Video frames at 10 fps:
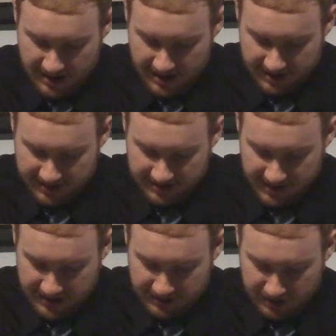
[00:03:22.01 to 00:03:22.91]

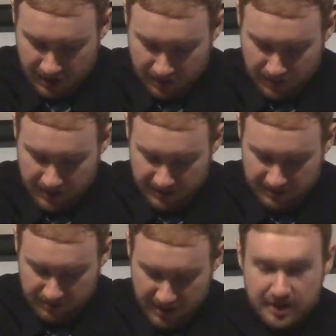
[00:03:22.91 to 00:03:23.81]
and along
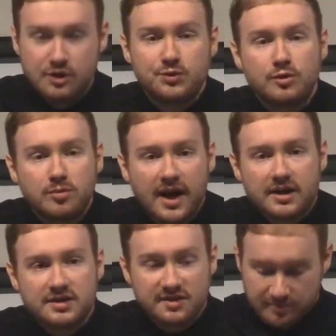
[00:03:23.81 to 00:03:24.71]
with my usual
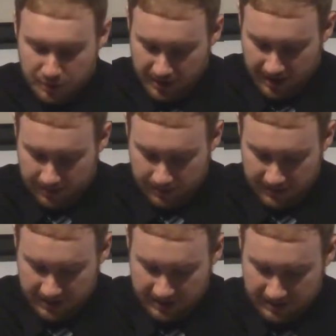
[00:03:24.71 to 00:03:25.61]
practice of putting up
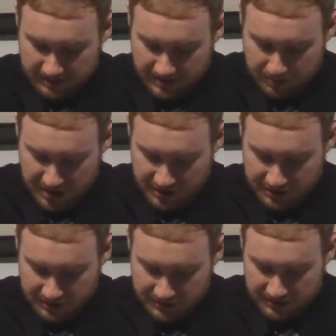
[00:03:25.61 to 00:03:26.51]
the
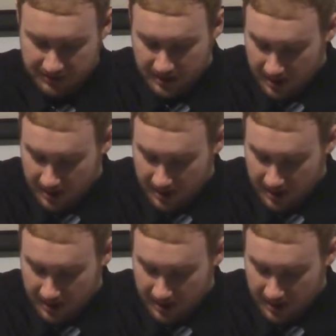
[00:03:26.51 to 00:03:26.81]
pictures,